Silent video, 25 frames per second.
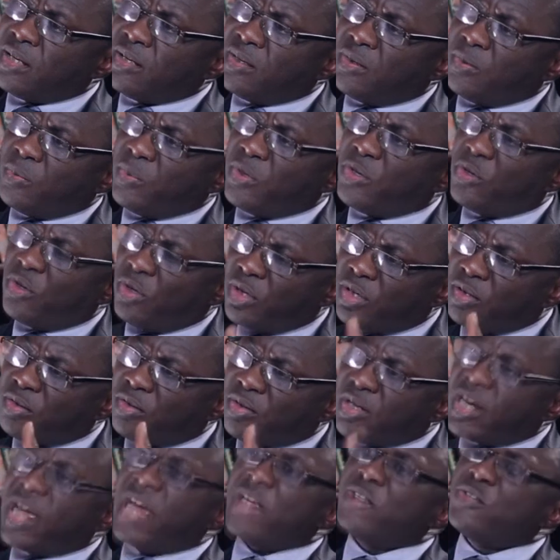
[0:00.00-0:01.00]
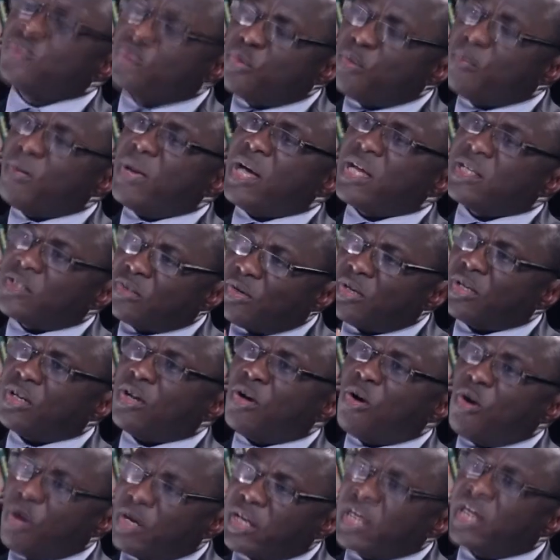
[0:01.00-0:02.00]
We don't rely so much on
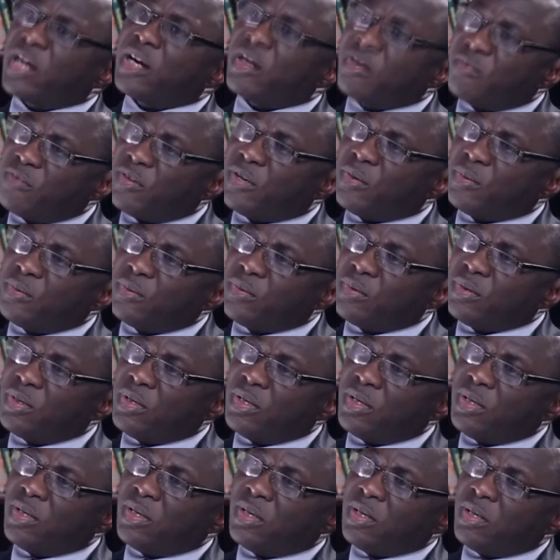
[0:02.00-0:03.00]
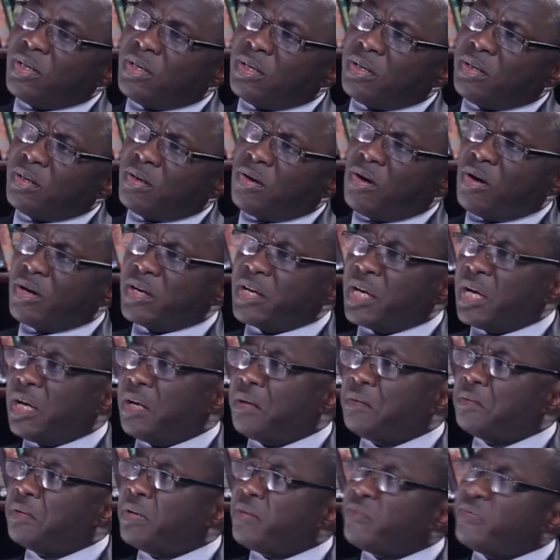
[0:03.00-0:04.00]
the oil revenue.
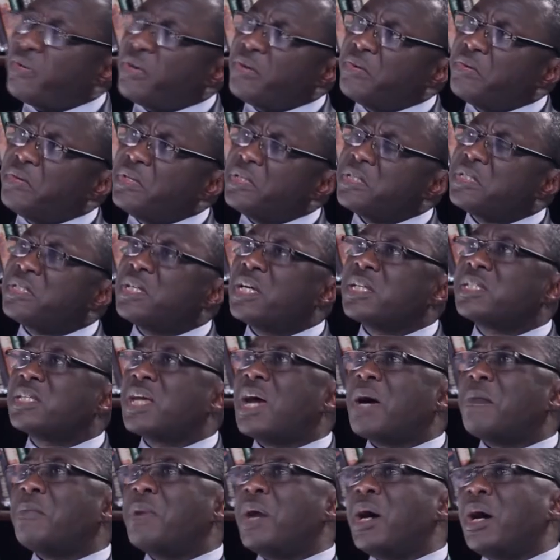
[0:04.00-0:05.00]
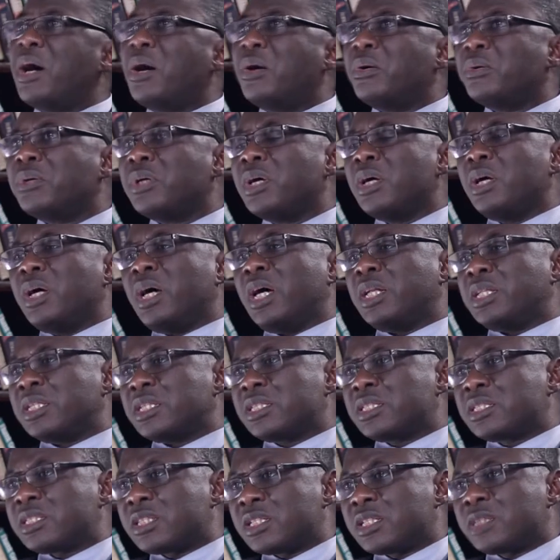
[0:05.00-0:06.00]
Oil revenue is just about, I think,
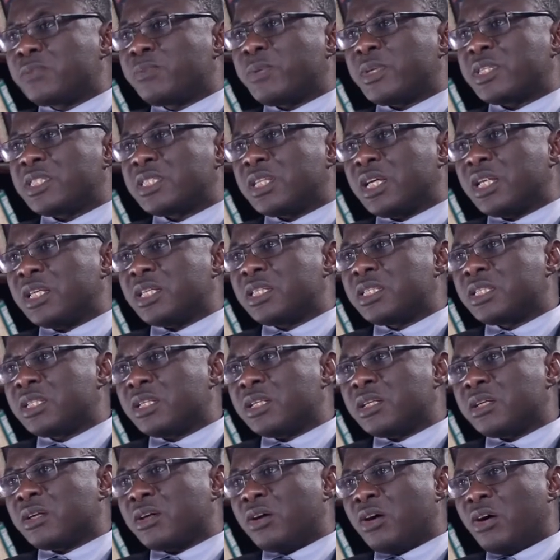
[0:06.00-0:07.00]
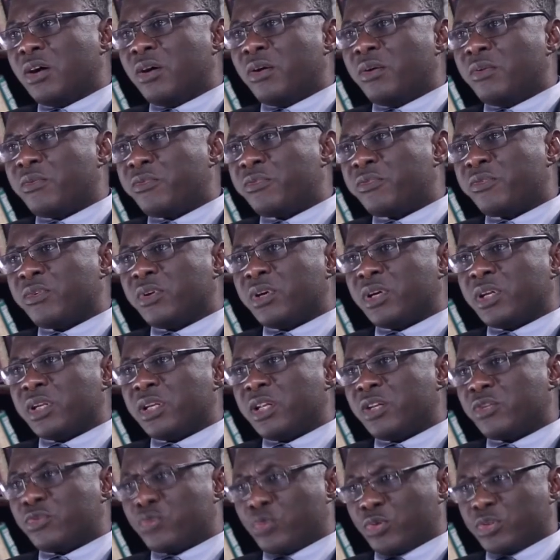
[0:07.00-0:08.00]
6% of
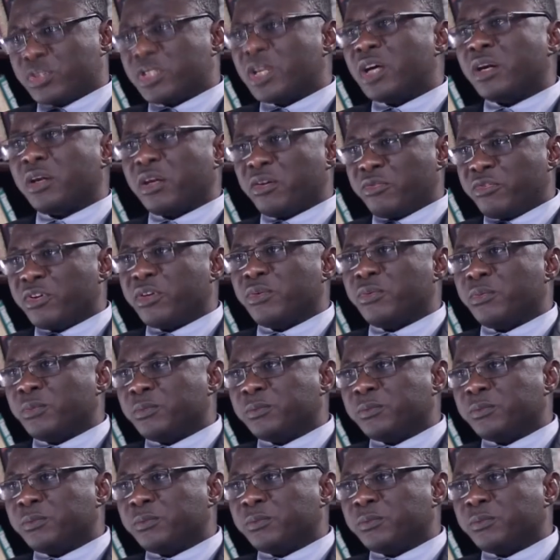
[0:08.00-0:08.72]
the total revenue,